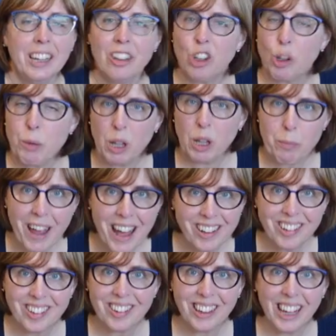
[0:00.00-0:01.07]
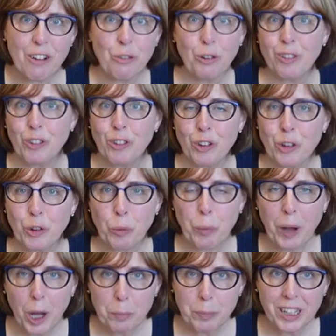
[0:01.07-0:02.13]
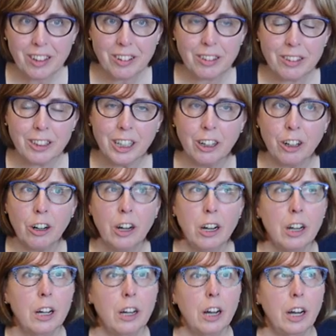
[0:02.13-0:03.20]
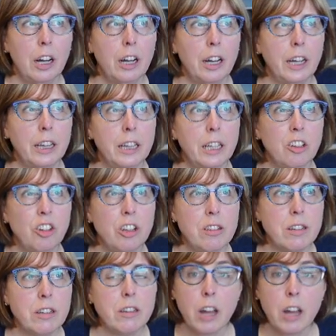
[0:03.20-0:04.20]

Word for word: Jamie and Matt just left with the two puppies. They're, I think she said